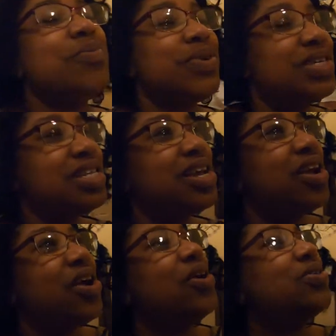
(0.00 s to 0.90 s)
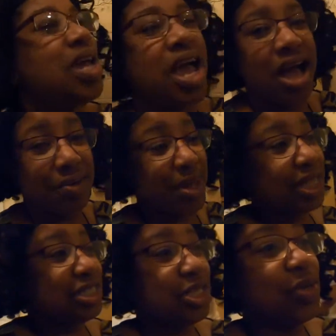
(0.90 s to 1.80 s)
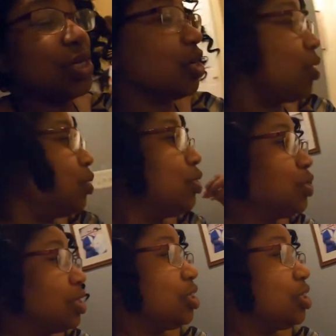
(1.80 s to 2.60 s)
boys and girls, I'm actually going to go